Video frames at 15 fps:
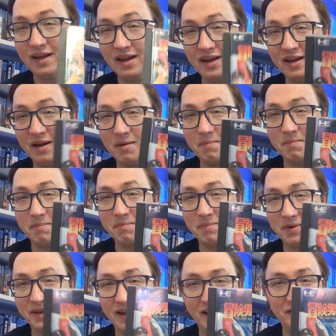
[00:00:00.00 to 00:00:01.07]

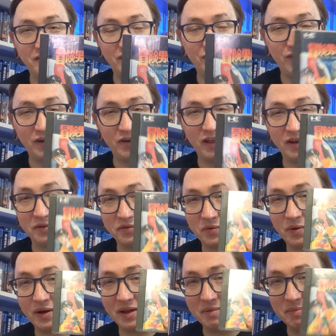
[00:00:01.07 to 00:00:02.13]
But yeah, I just thought that was
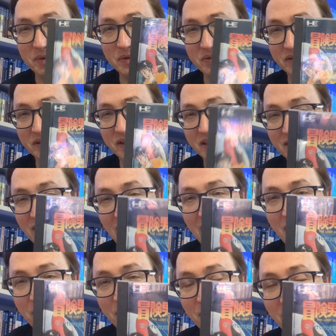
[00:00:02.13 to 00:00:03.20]
quite amusing
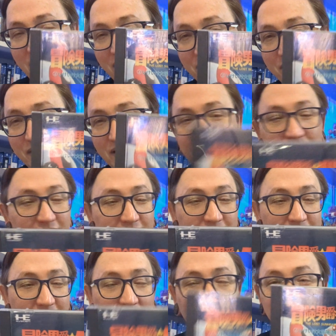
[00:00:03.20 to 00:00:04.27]
how that like
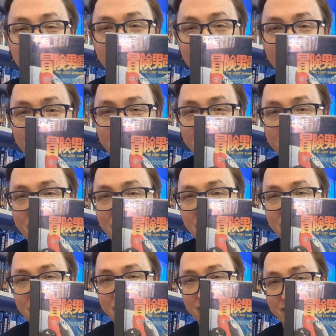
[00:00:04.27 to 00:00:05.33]
ended at
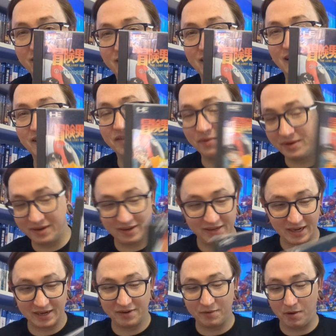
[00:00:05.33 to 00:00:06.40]
69.69. So I did
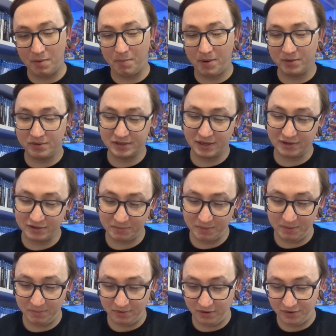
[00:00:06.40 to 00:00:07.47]
send a post out to
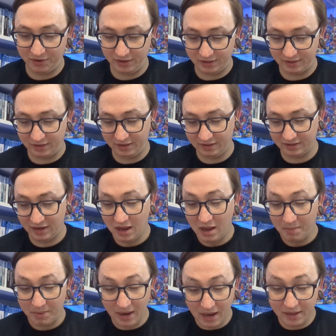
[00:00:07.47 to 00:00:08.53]
people on this.
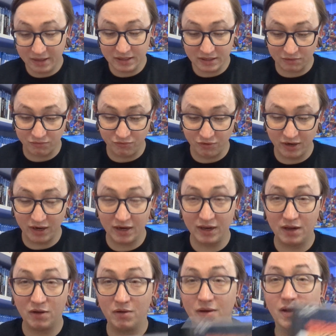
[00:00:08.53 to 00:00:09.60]
But yeah, this is a really